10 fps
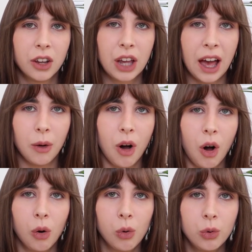look how
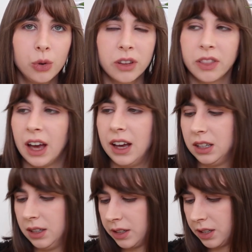old that
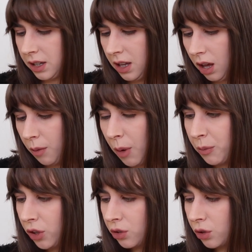is.
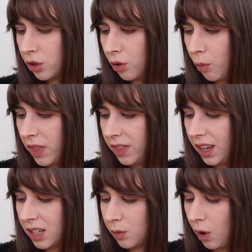I'm not too sure when
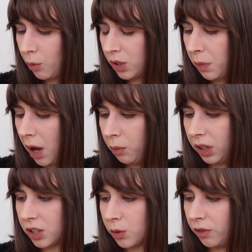this one was
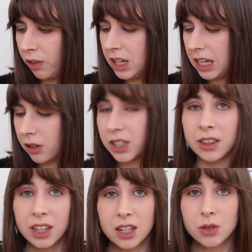published. We find out because I
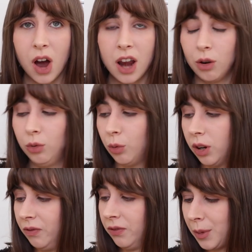think it's quite an old
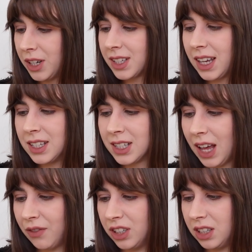one. I'm going to say
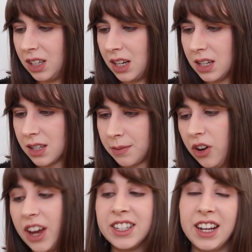70s,
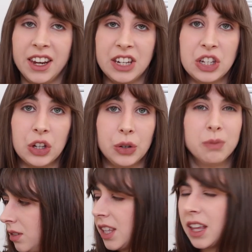
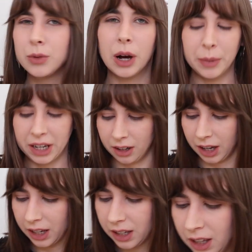1982. See, that's what I mean,
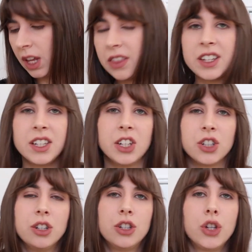like, this
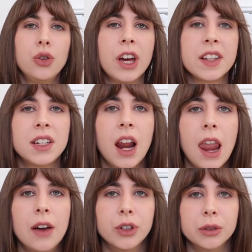edition,
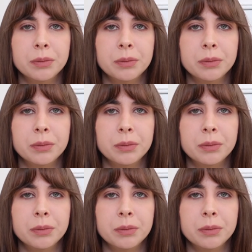2011,